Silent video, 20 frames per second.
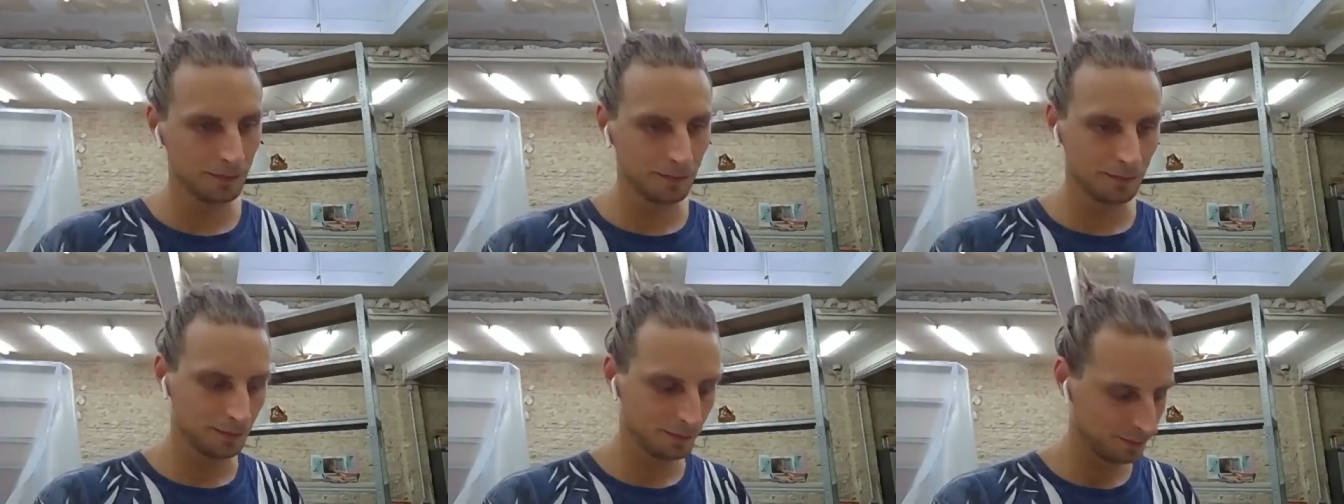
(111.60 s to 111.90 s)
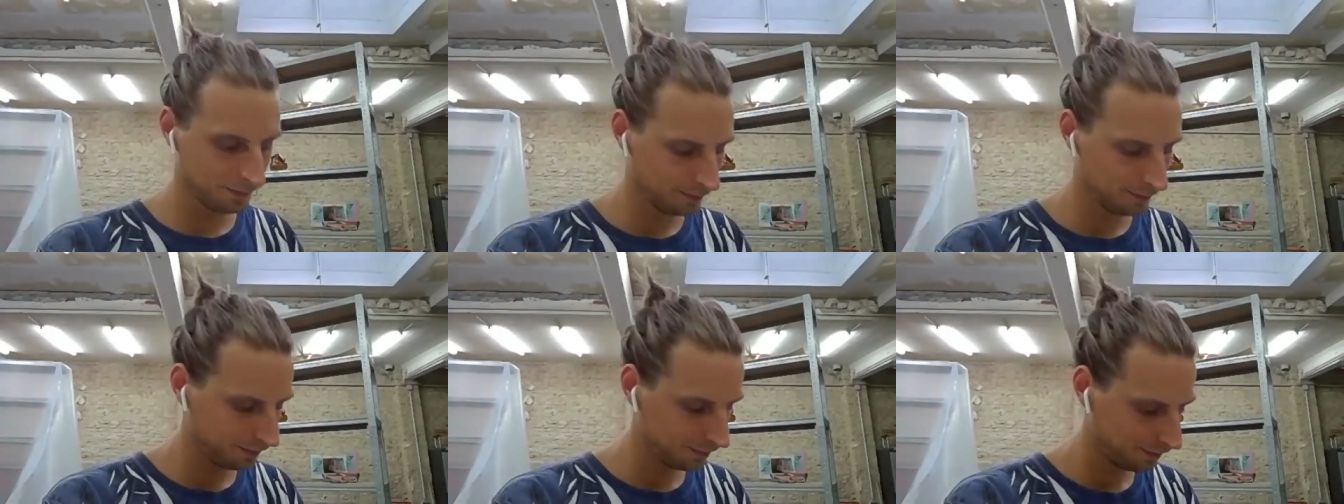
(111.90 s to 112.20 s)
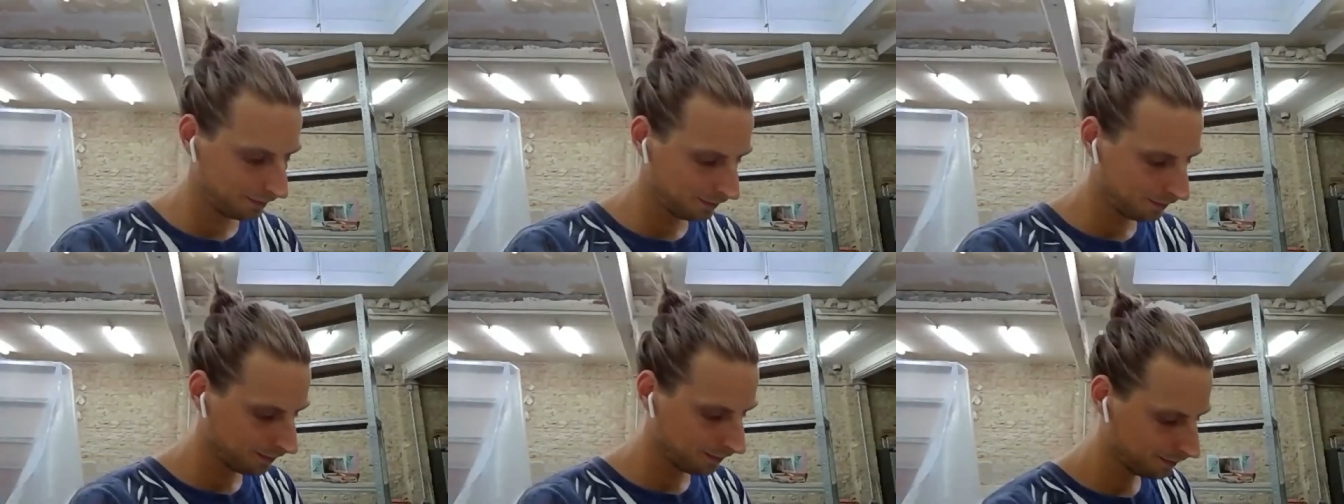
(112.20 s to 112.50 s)

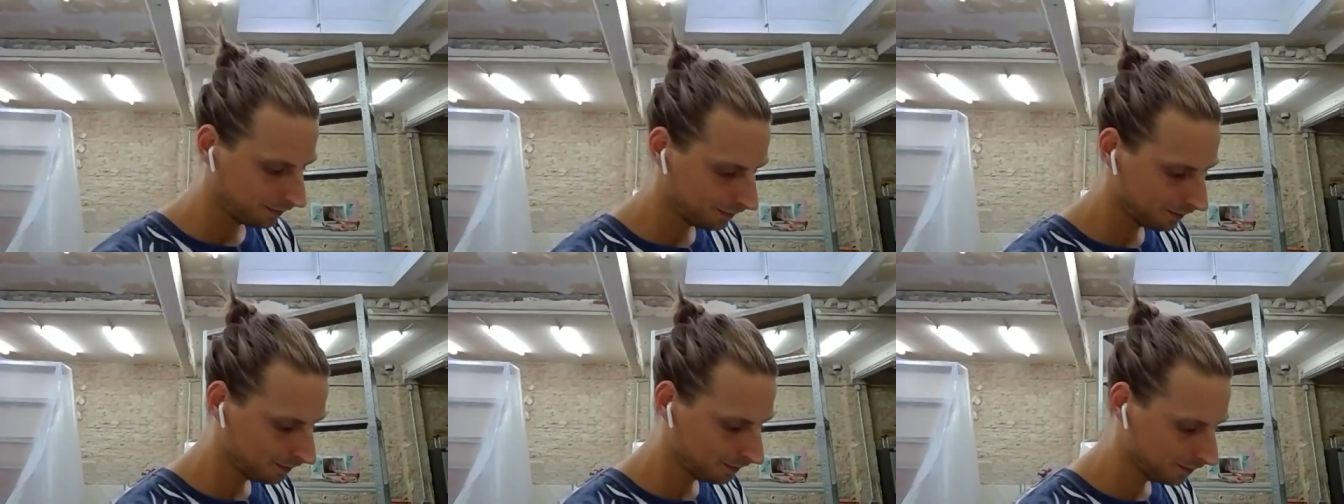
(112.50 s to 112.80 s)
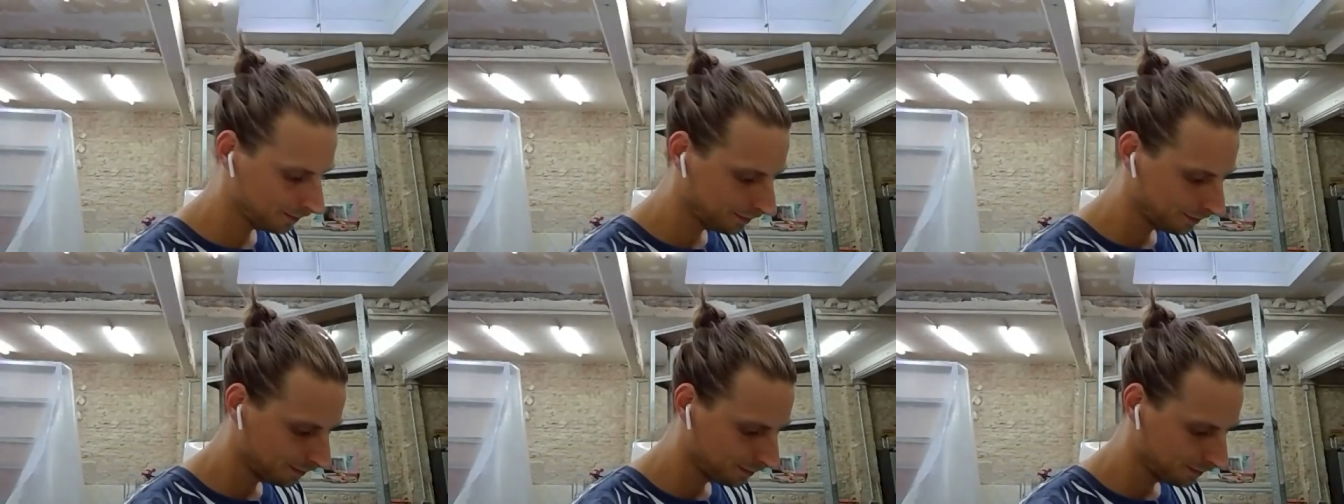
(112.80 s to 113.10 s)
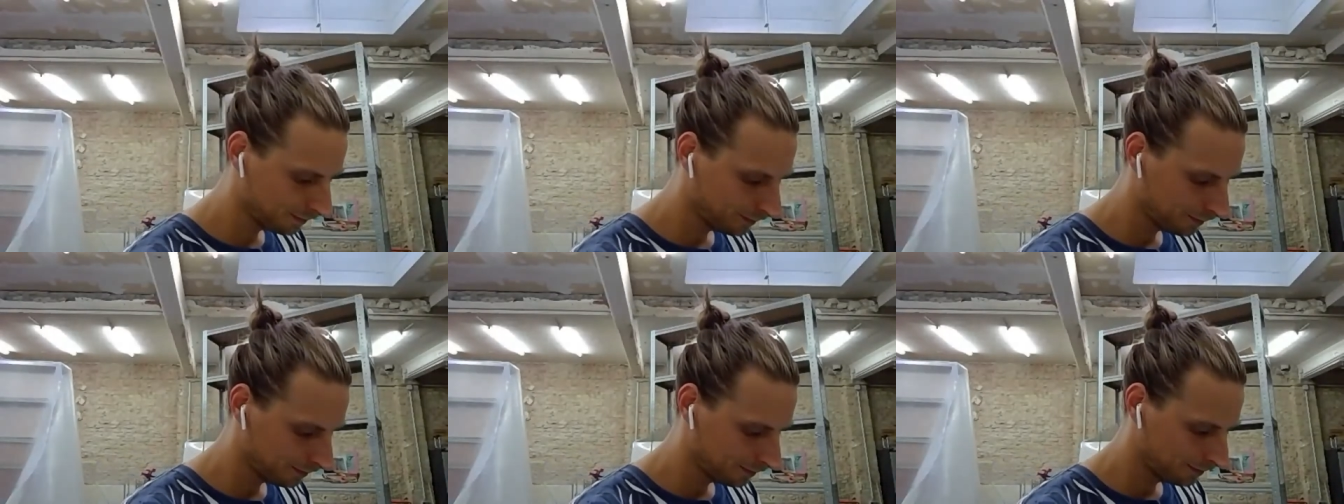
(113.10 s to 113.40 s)
like bacteria,
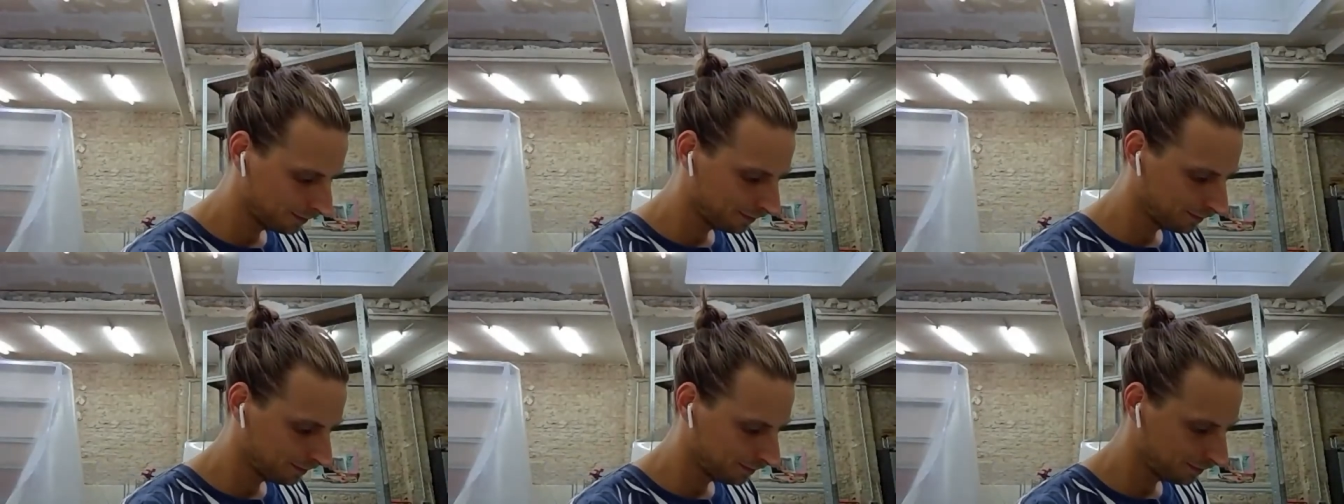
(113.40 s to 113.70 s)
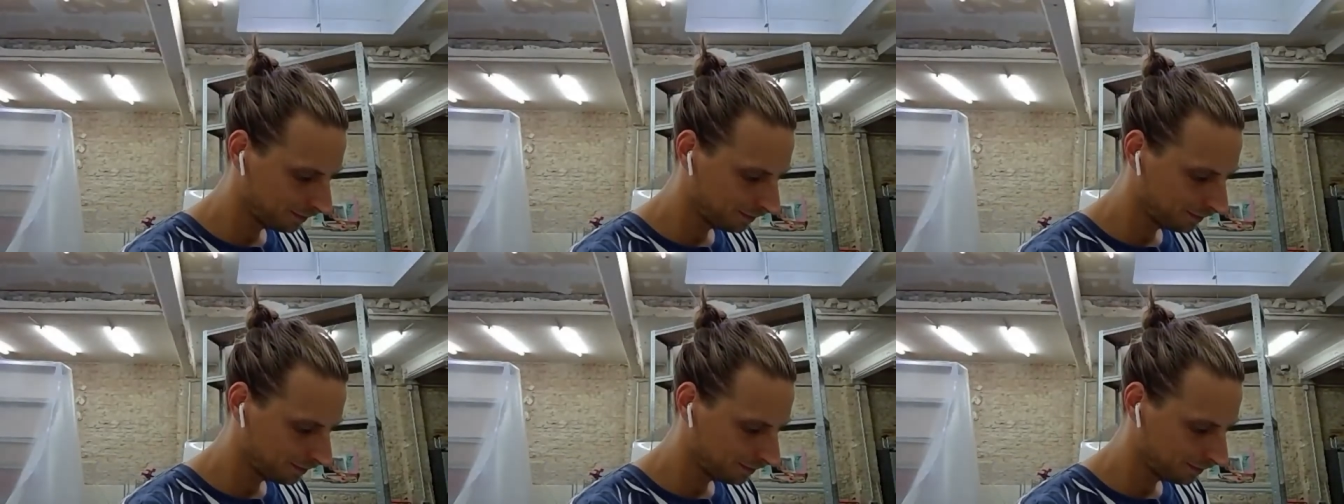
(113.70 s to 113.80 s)
but also